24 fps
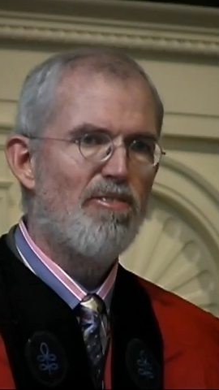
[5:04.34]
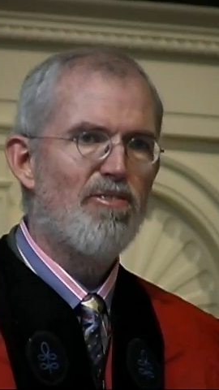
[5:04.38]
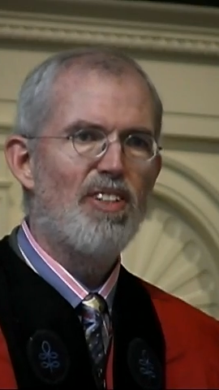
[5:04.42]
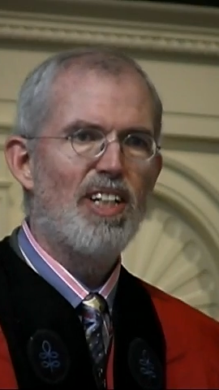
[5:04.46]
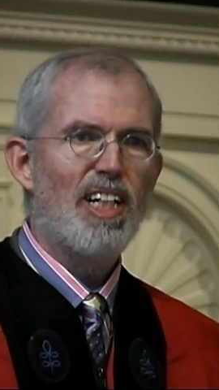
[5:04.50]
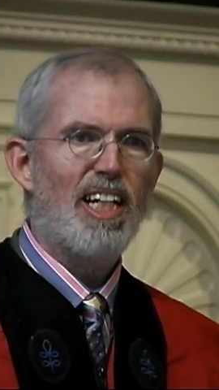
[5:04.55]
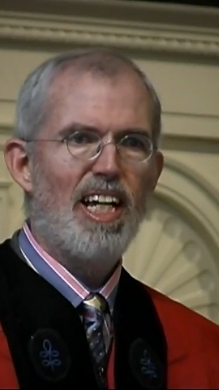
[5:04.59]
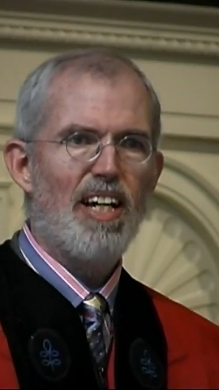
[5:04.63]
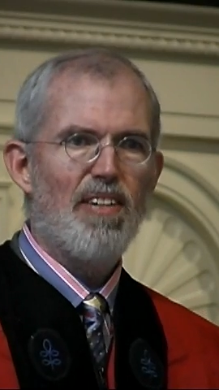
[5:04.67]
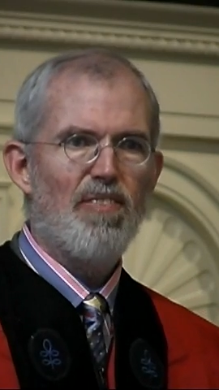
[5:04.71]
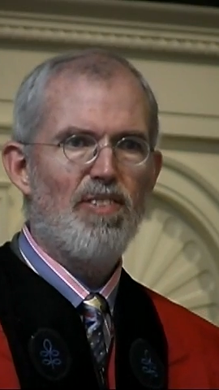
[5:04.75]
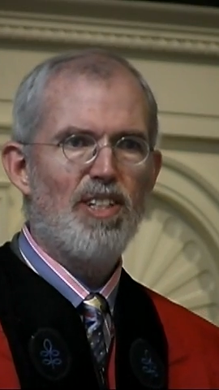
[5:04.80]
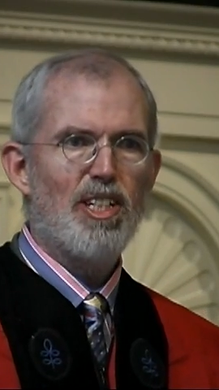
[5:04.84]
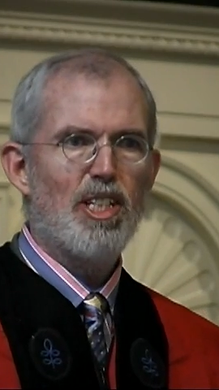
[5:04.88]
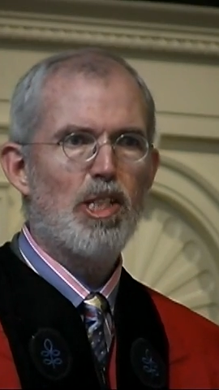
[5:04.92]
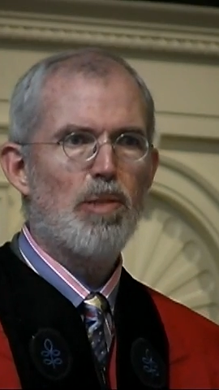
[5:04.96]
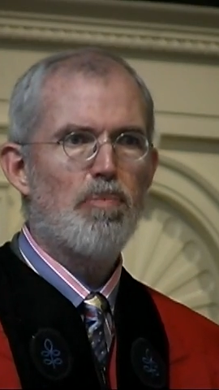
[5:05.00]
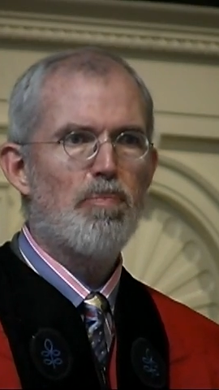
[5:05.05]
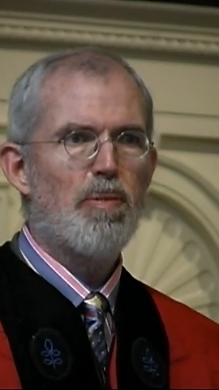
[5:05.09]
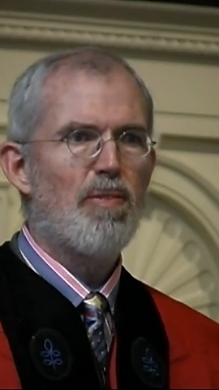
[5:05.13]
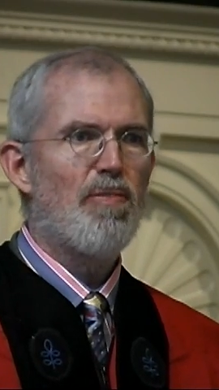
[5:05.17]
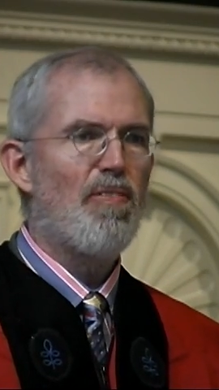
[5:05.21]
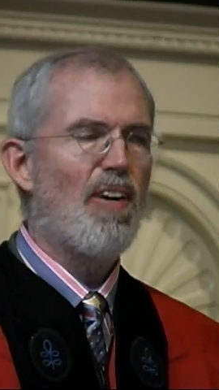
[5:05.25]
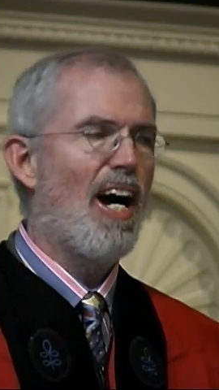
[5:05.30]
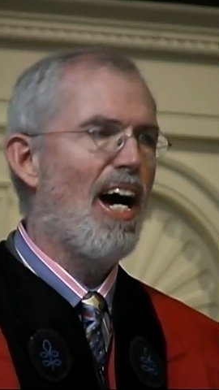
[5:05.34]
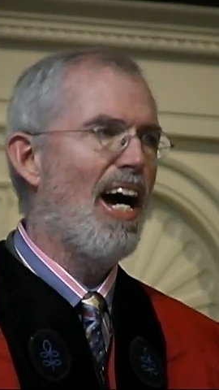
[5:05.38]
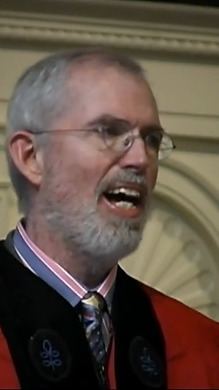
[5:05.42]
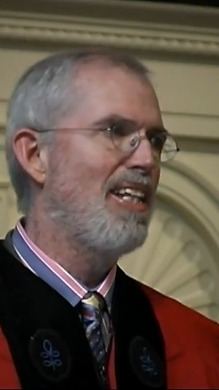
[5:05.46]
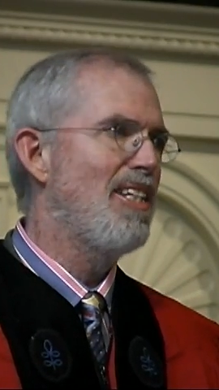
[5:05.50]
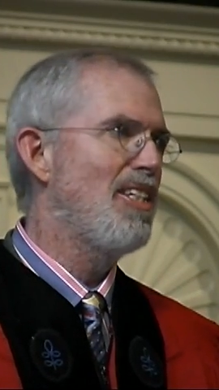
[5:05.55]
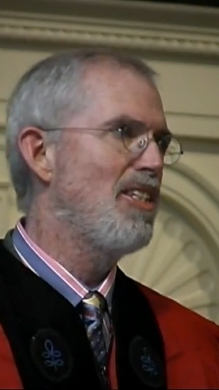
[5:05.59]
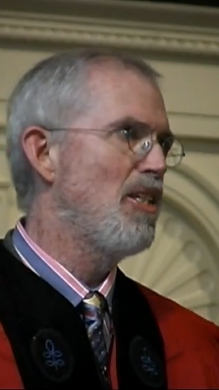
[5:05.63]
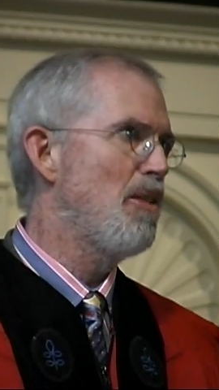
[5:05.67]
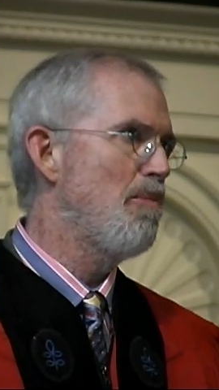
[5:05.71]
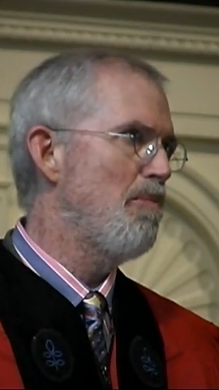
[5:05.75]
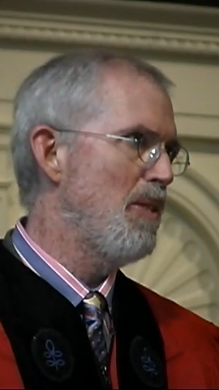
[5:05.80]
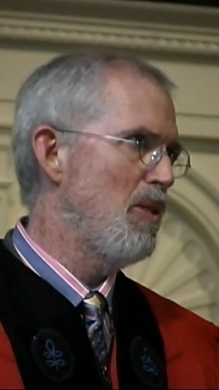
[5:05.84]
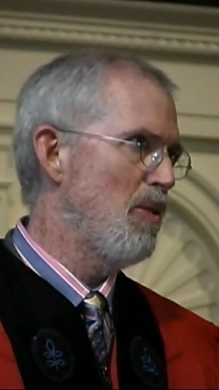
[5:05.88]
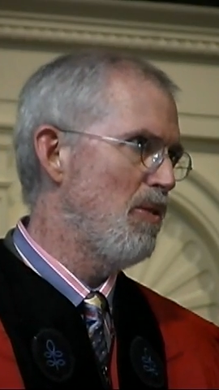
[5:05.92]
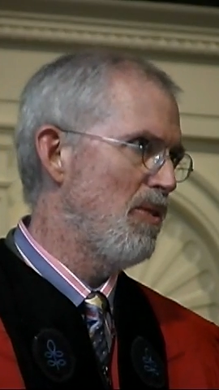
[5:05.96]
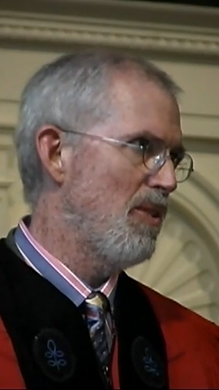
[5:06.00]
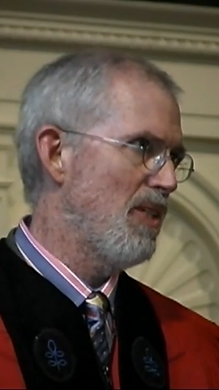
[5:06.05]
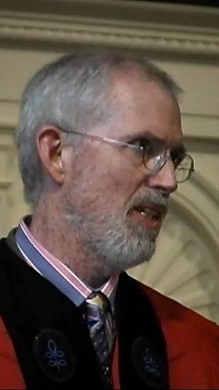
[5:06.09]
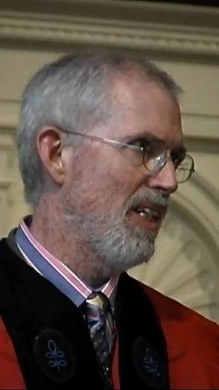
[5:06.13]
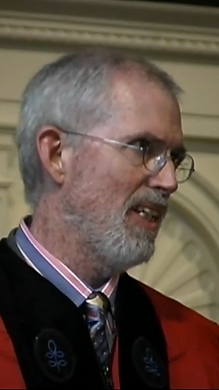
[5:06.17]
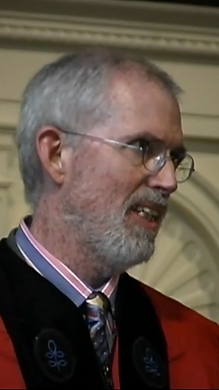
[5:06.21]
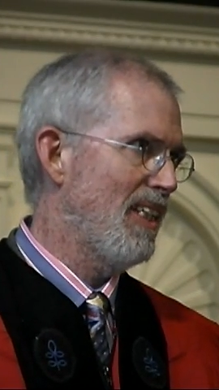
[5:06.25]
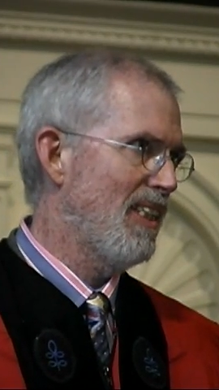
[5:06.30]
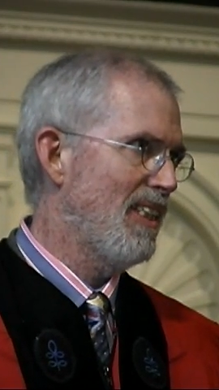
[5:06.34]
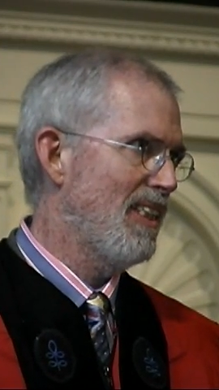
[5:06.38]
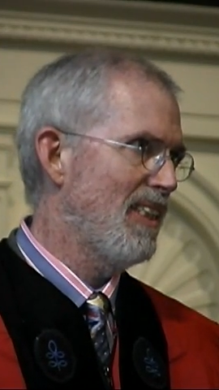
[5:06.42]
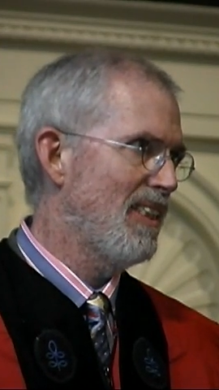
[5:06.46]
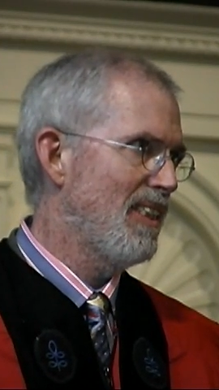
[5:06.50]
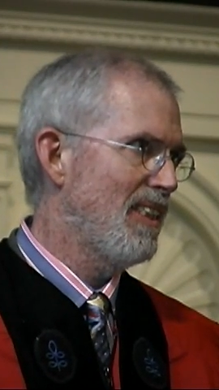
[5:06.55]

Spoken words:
forgiveness provides the music.